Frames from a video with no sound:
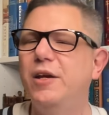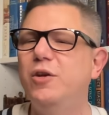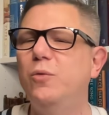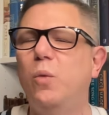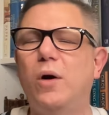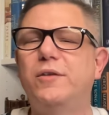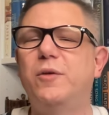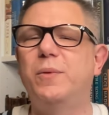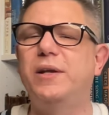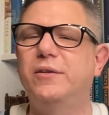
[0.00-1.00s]
You want
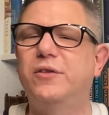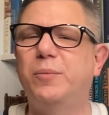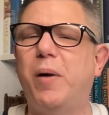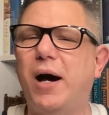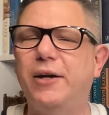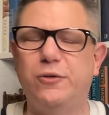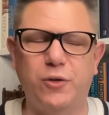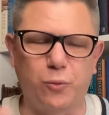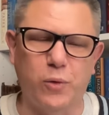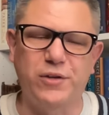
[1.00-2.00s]
to be inspired
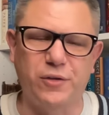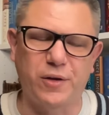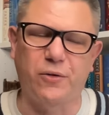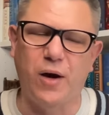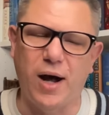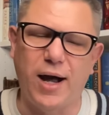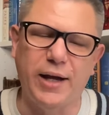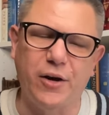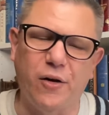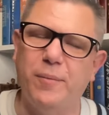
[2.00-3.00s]
to reach a little
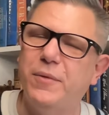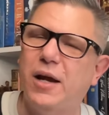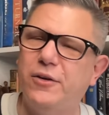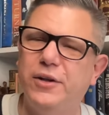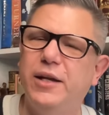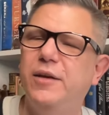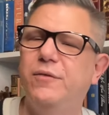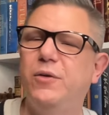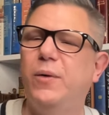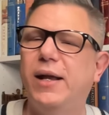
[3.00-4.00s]
higher. I'm not going to give
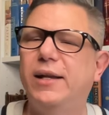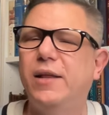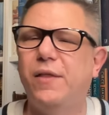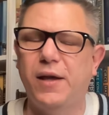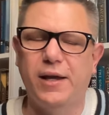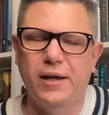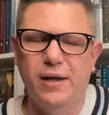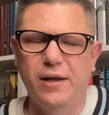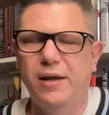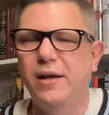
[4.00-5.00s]
you anything
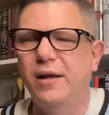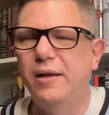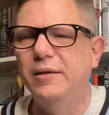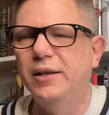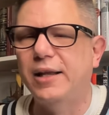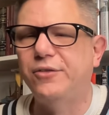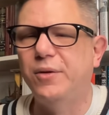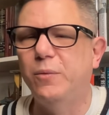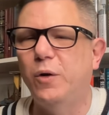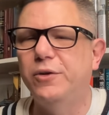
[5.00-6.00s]
less
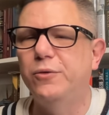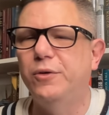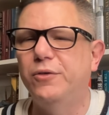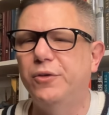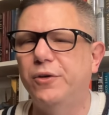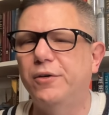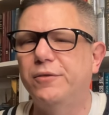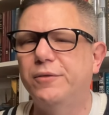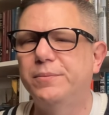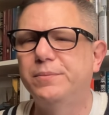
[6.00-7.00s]
than what you deserve.